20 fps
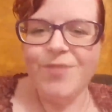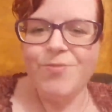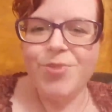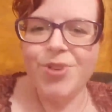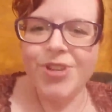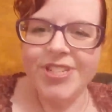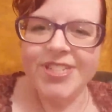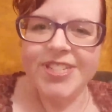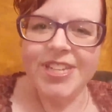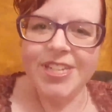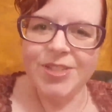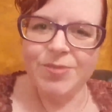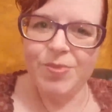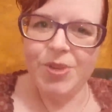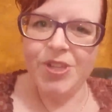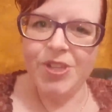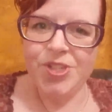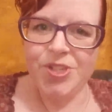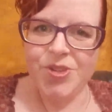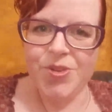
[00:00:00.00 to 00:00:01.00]
Princess
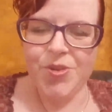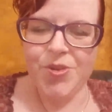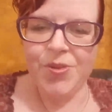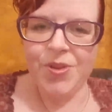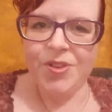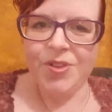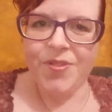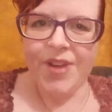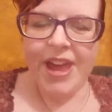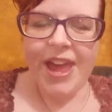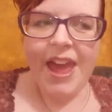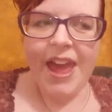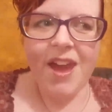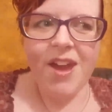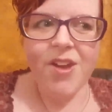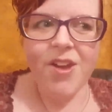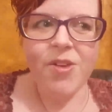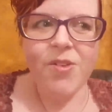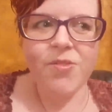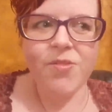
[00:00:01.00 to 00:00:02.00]
Me Too. If I
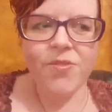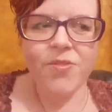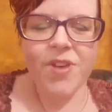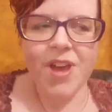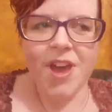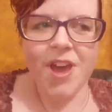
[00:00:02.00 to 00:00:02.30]
have